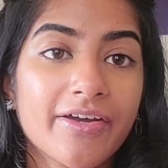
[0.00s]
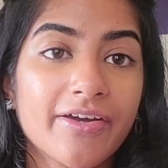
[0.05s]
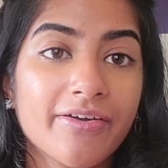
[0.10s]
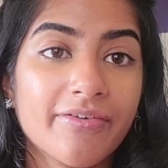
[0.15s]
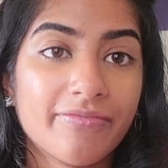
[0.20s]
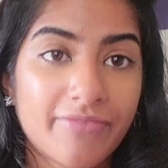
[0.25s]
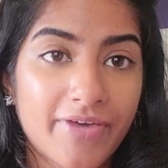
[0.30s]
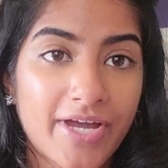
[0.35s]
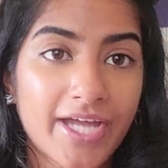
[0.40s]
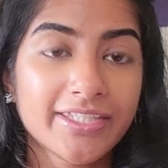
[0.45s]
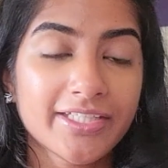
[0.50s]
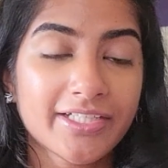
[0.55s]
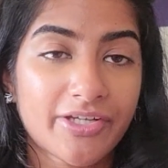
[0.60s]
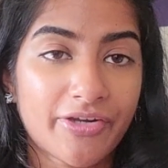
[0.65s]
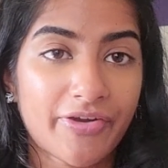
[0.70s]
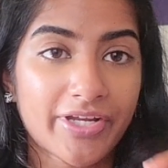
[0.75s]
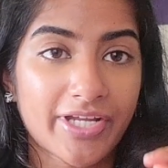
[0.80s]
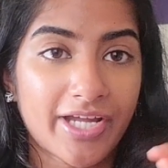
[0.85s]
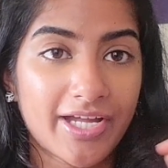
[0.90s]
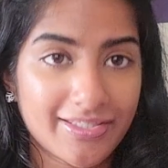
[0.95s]
find the
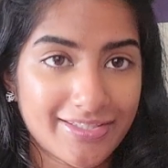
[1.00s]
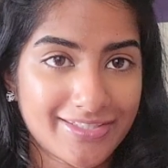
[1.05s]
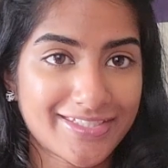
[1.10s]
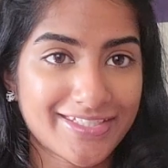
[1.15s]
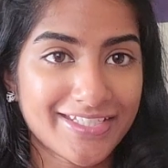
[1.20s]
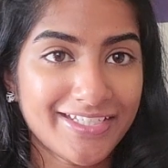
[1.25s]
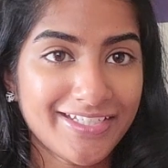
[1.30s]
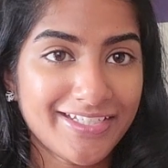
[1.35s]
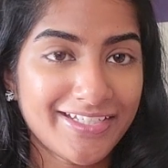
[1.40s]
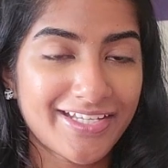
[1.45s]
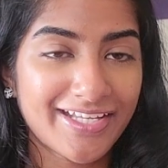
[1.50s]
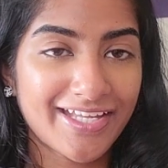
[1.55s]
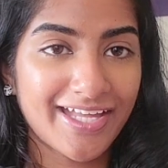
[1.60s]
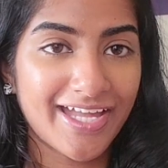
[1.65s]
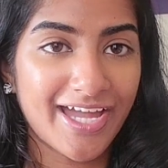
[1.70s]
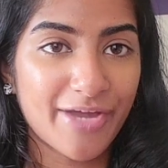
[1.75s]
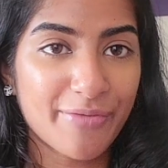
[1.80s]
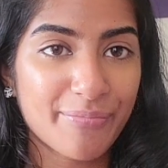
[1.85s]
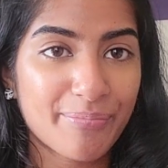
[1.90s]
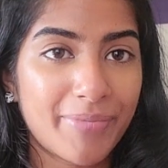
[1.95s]
correct answer,
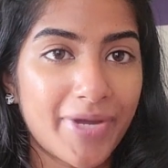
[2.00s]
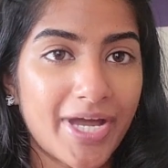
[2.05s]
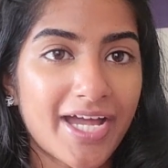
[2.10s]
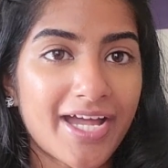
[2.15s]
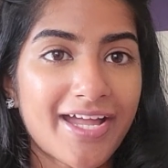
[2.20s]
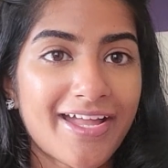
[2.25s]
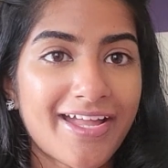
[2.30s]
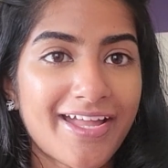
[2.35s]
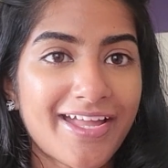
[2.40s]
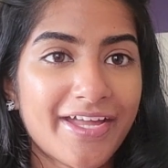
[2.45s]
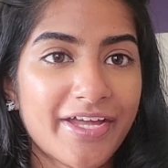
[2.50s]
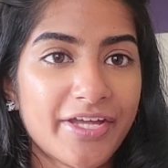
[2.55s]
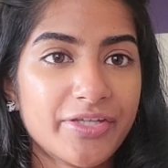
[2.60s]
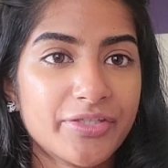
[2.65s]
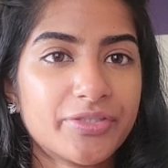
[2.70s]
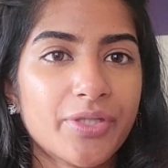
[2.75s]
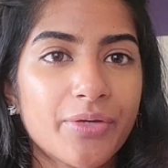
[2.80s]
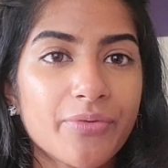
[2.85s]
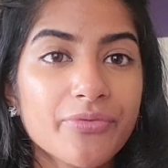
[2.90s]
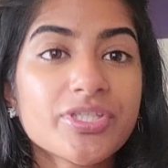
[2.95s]
but
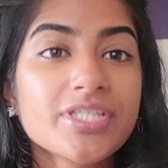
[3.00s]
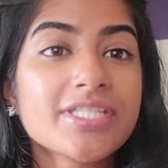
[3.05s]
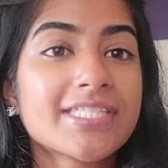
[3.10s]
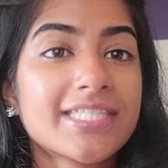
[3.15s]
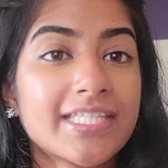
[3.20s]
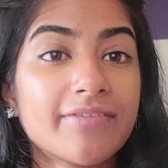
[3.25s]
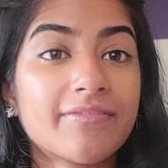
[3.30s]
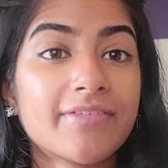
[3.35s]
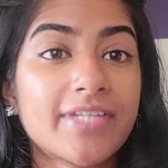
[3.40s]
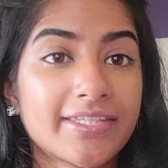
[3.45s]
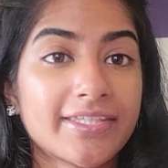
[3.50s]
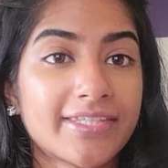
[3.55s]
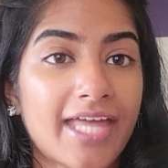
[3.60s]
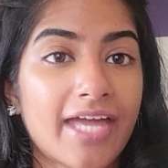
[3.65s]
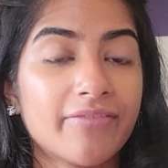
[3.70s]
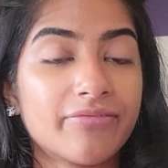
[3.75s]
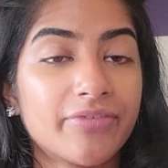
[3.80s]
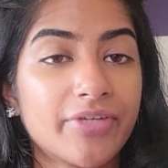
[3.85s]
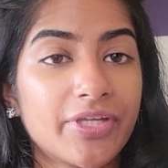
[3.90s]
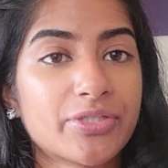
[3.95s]
don't just leave it at
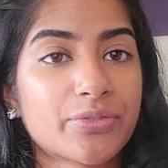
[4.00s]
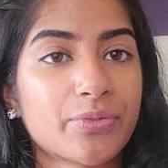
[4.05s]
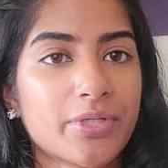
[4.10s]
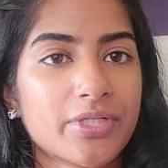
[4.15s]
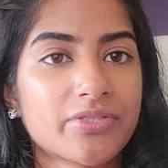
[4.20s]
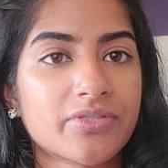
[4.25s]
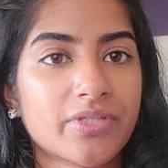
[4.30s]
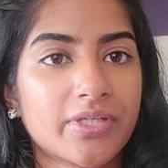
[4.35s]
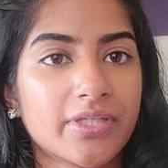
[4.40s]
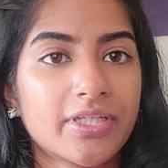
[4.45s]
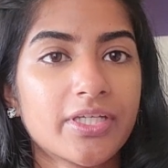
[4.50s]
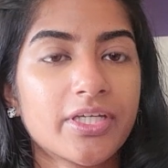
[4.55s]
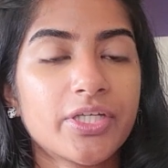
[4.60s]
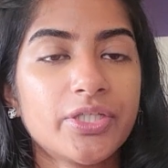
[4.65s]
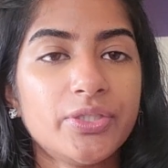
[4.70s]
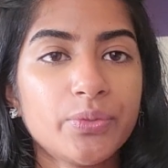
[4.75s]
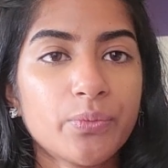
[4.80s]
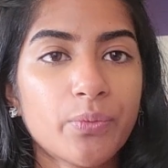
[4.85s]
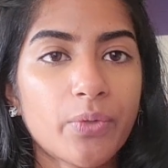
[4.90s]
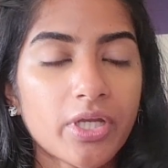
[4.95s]
that for each question.
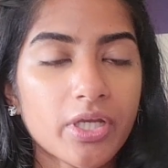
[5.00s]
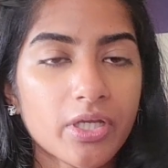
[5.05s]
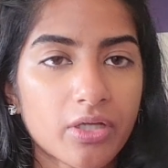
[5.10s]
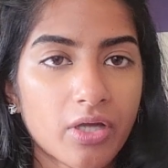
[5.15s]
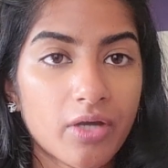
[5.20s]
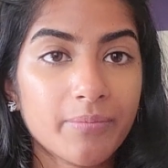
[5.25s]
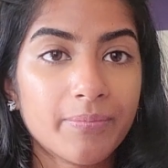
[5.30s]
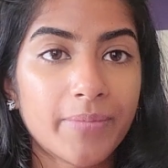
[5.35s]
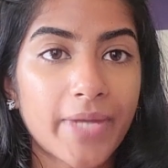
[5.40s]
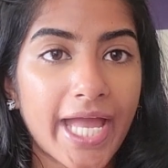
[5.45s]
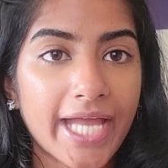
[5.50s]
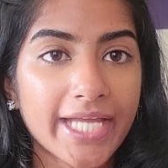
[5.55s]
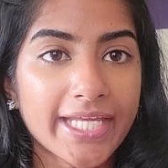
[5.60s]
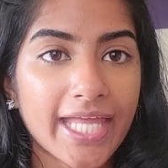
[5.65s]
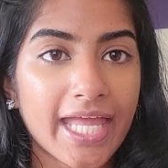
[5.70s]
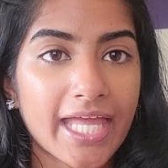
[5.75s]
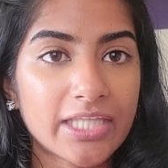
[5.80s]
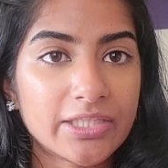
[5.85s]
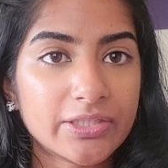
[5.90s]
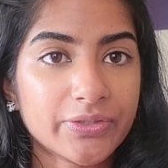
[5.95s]
You want to go back
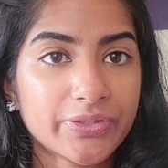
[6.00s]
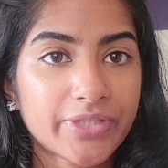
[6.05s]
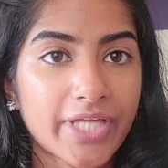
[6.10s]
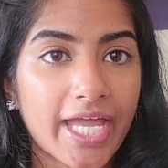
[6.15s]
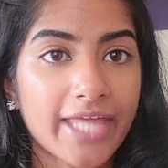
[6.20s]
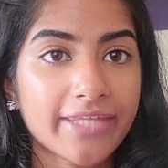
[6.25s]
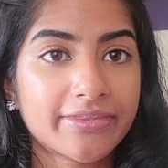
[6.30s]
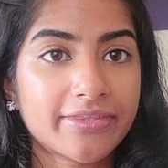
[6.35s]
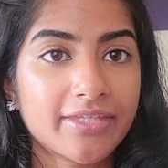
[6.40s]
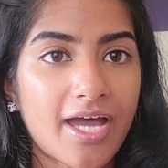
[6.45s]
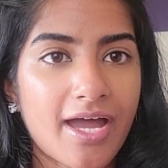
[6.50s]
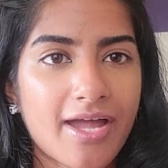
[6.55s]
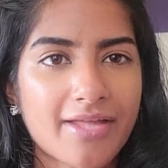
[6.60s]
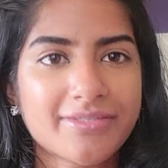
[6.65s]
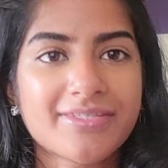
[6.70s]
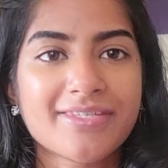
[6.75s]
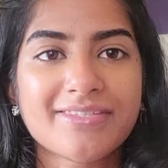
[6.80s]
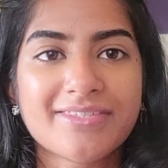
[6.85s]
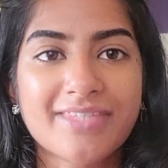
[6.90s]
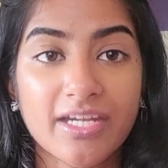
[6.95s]
and look at the
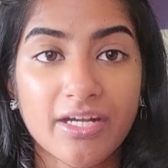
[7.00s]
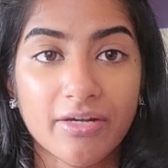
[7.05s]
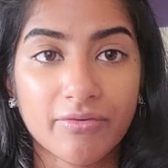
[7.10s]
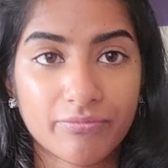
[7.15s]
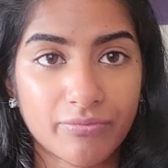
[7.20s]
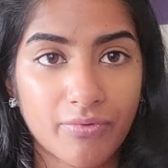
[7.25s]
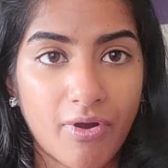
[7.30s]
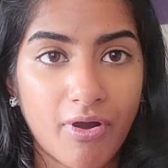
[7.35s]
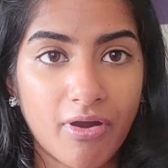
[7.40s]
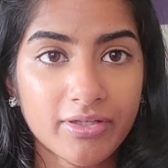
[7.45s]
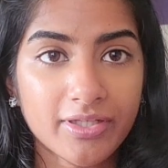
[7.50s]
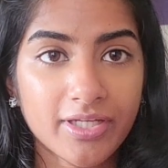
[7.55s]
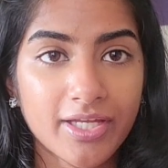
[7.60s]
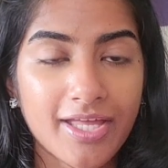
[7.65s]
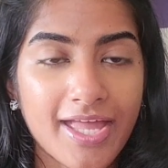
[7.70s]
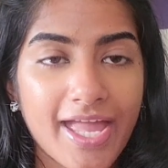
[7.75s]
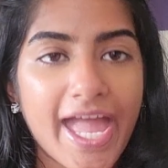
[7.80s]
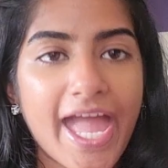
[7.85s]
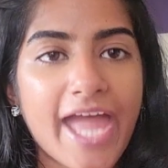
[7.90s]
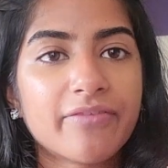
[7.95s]
answers that are wrong
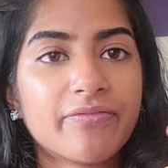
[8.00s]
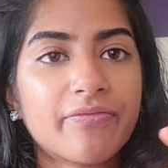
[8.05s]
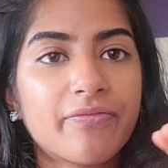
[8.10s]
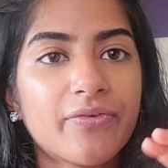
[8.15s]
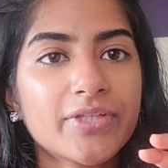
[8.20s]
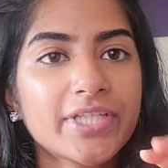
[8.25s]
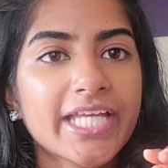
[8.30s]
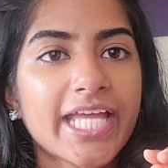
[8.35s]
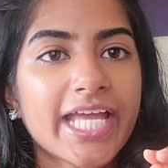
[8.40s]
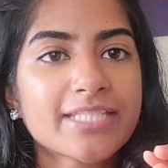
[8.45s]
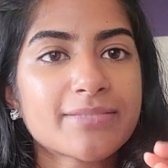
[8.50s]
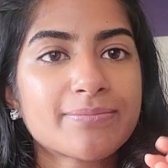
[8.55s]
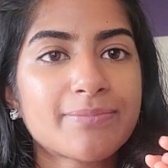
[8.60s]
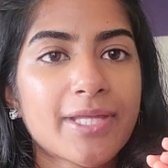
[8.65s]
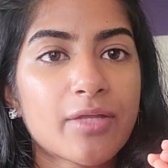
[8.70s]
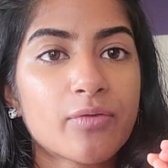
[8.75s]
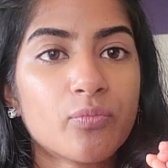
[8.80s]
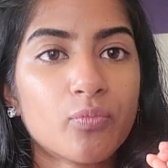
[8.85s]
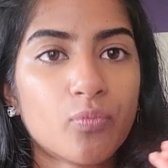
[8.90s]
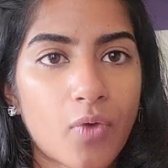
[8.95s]
and fully
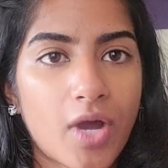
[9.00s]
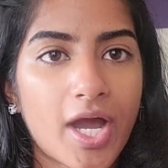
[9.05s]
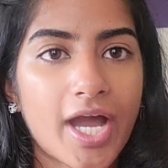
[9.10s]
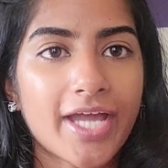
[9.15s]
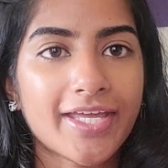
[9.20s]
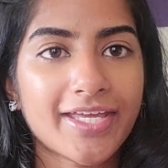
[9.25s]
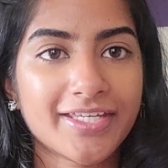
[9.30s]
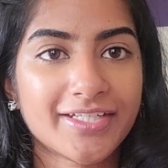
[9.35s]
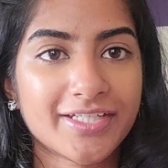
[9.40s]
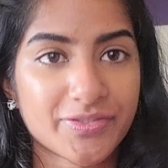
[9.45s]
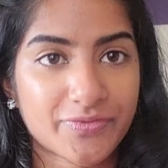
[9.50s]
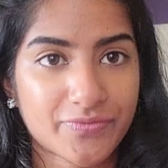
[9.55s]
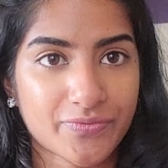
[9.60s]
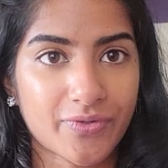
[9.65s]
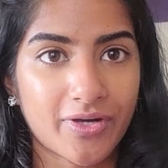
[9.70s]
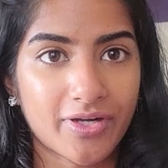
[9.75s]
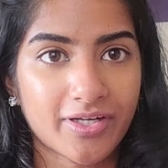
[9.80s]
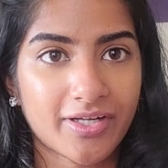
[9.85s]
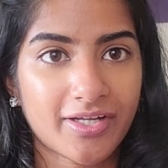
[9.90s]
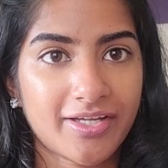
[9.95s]
explain why it is wrong.